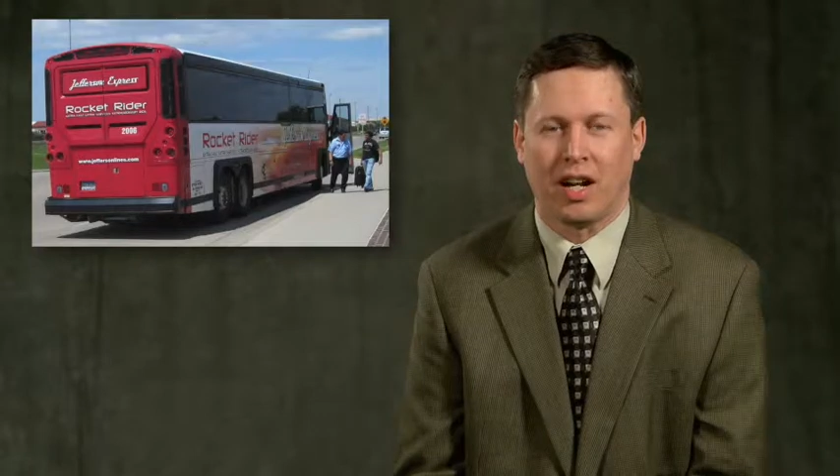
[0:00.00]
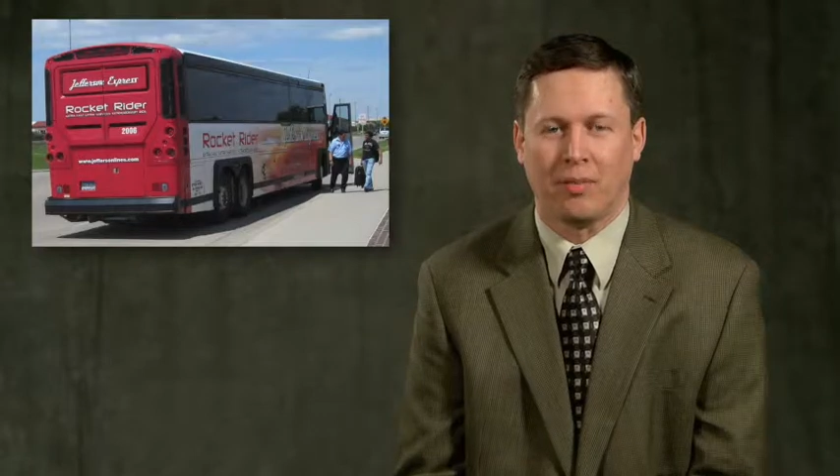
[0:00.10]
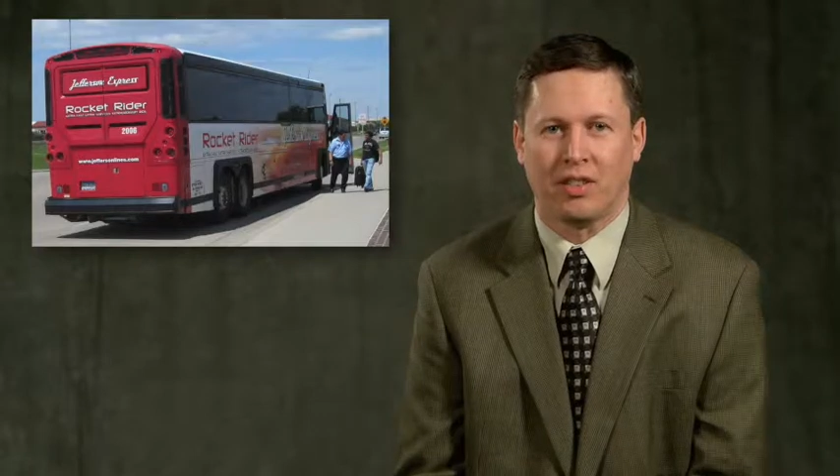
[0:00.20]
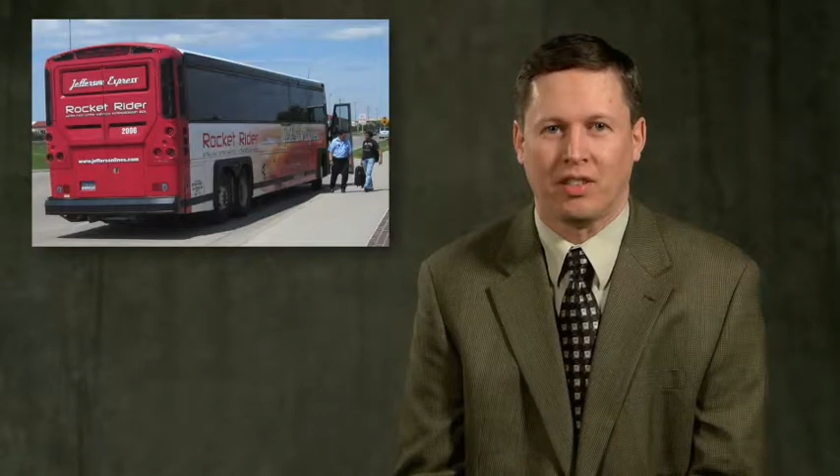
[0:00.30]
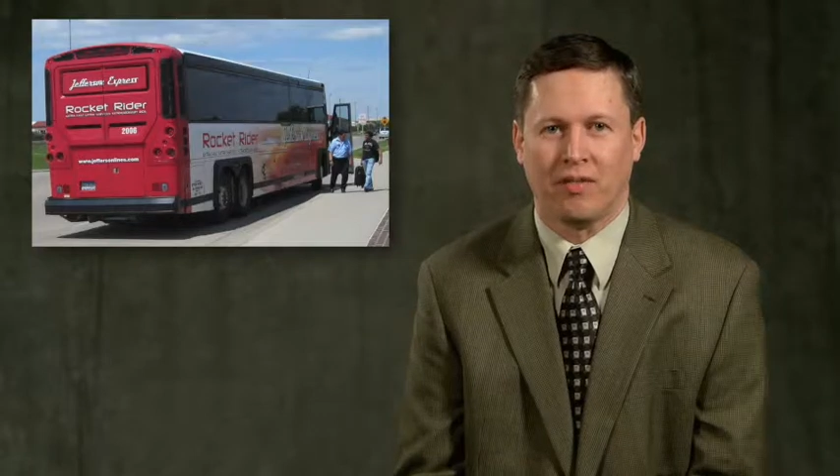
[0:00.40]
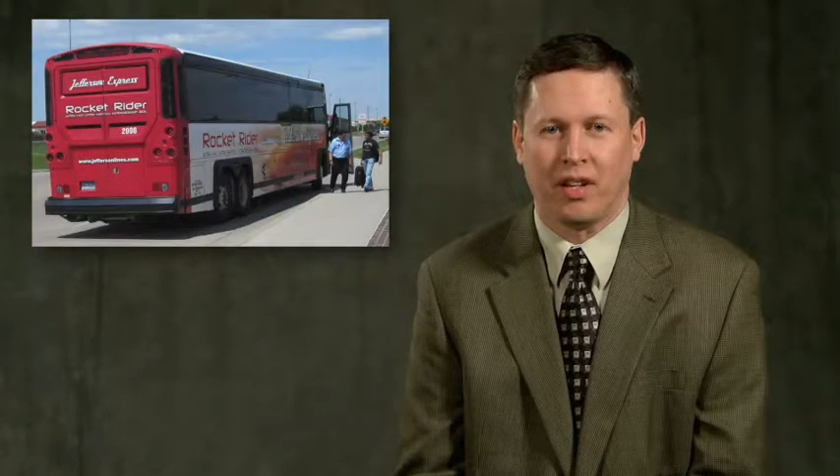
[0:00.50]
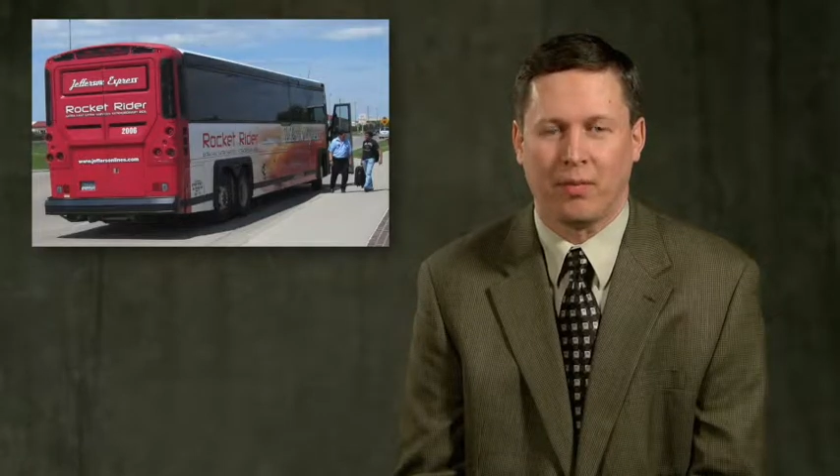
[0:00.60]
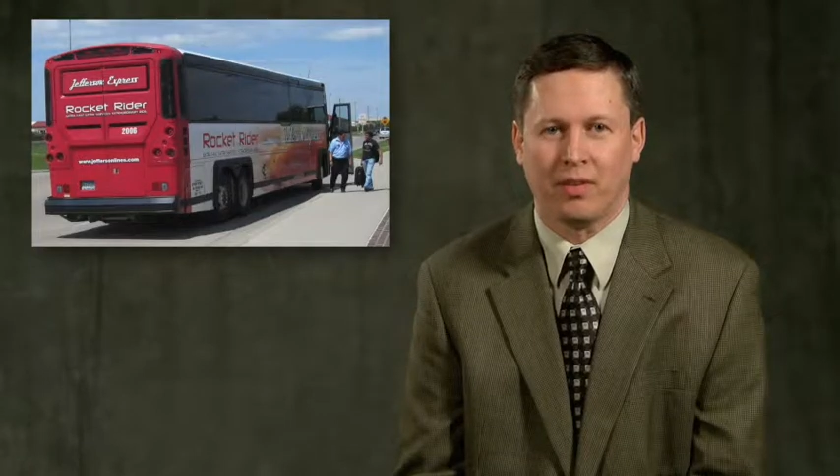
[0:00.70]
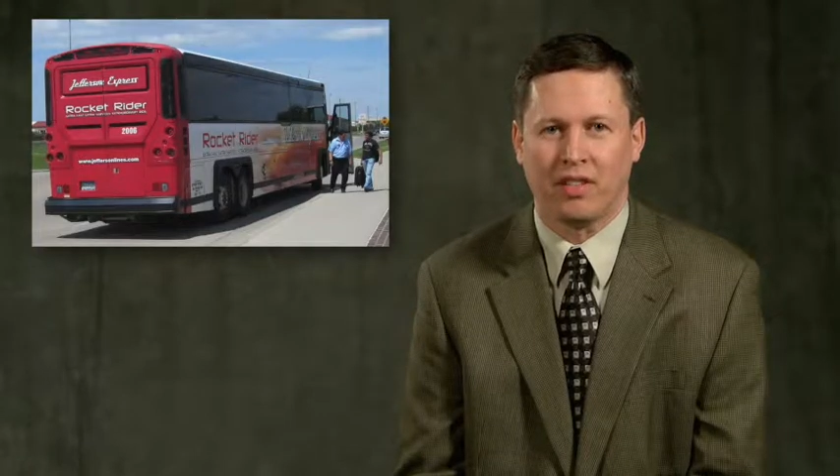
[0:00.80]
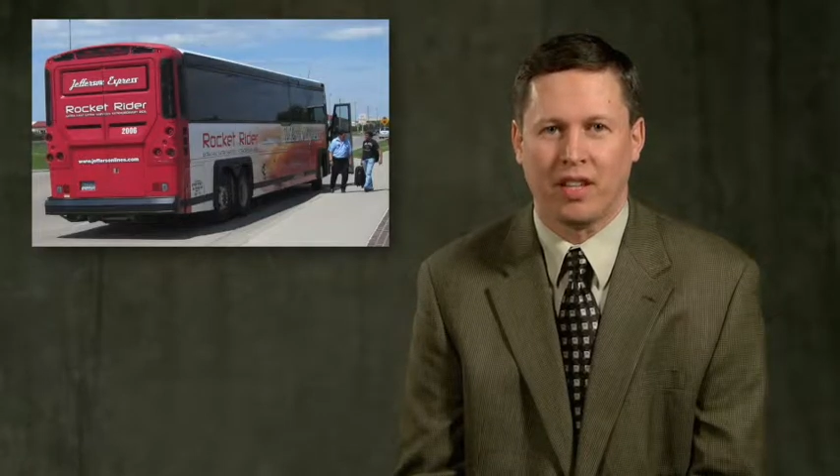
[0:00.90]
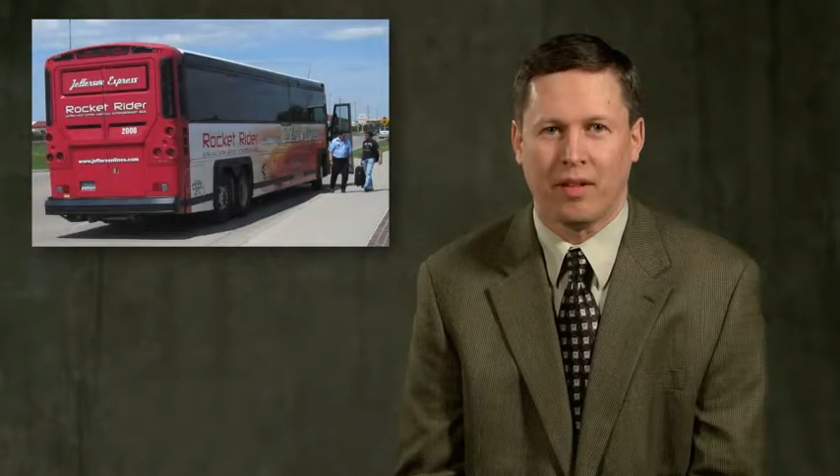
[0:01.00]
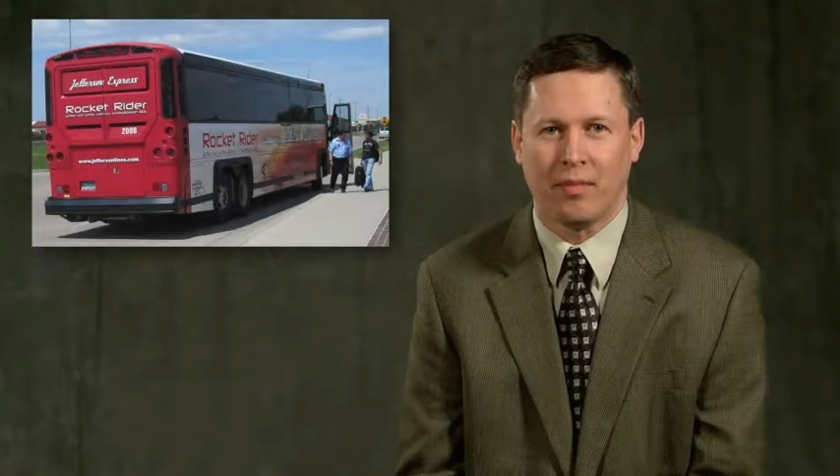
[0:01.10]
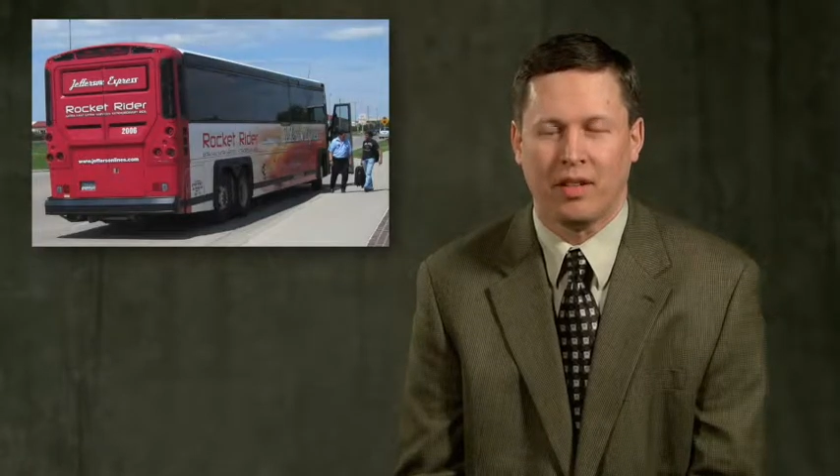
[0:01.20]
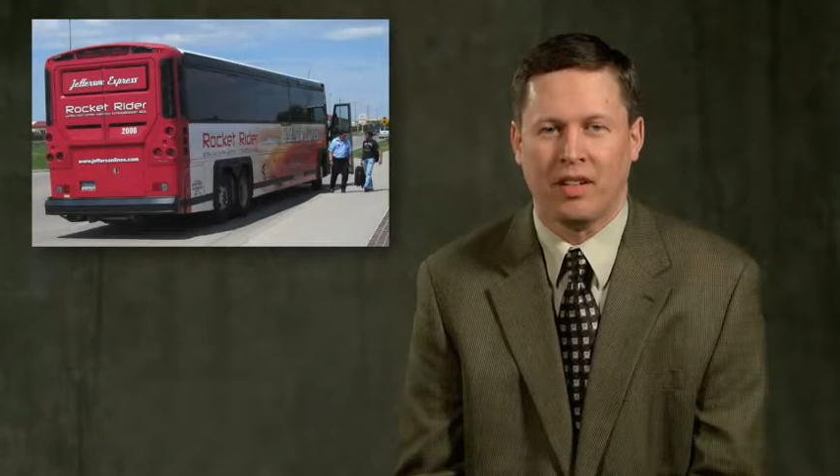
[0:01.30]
options available to them.